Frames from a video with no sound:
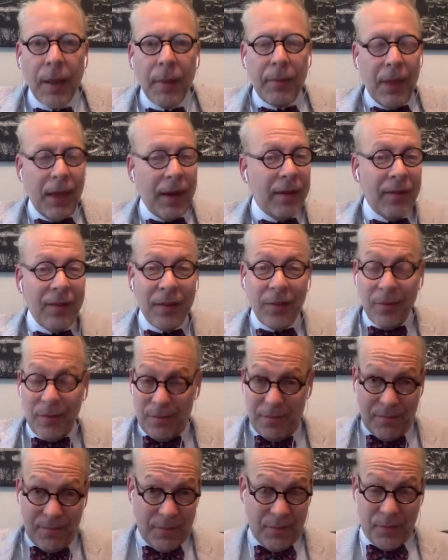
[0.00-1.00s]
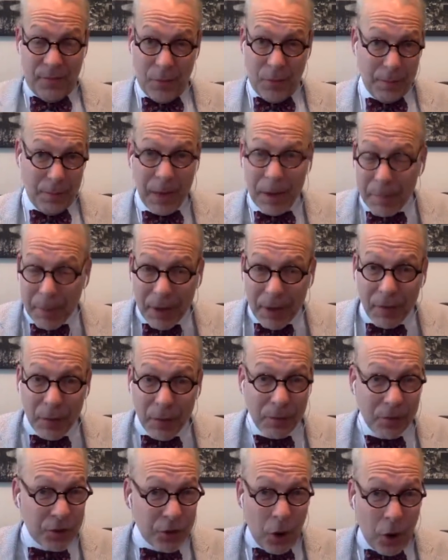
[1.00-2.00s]
That doesn't forbid me
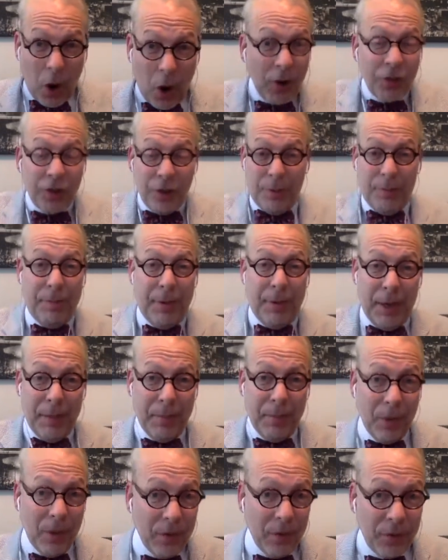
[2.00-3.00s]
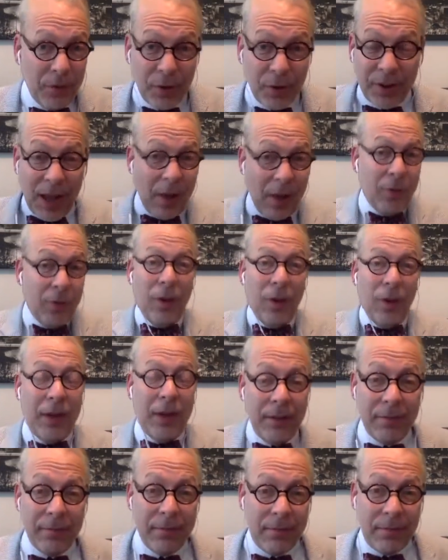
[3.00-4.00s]
from charging people for
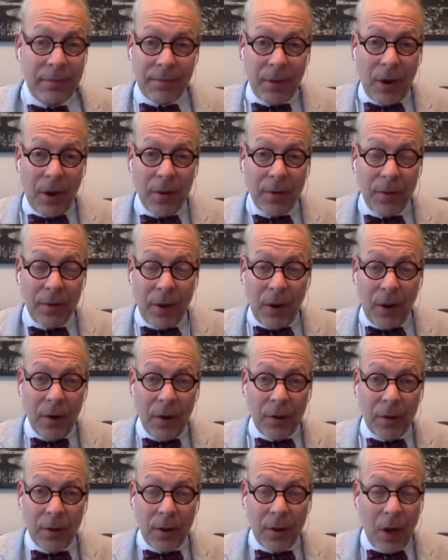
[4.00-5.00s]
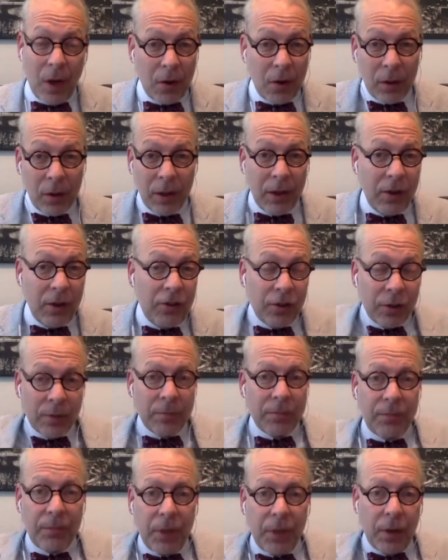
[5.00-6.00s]
downloading our canonical edition.
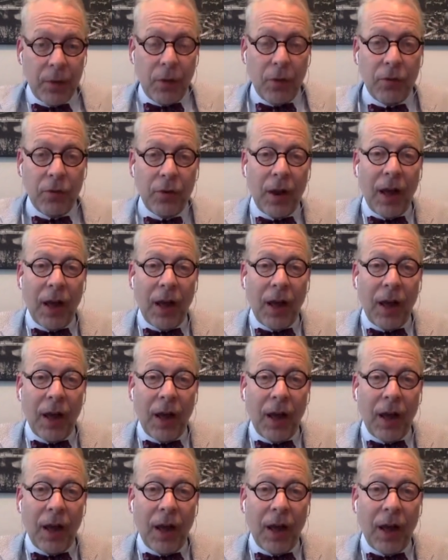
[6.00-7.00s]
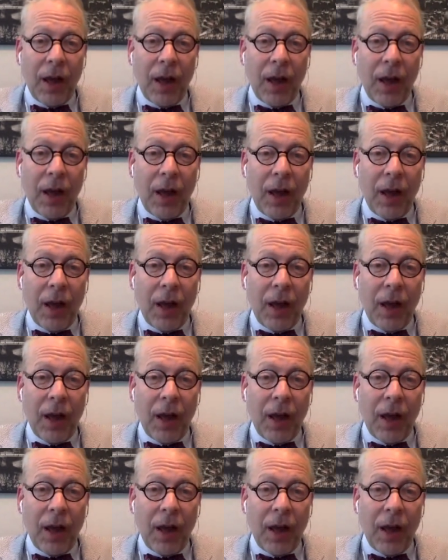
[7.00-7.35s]
Those are not inconsistent.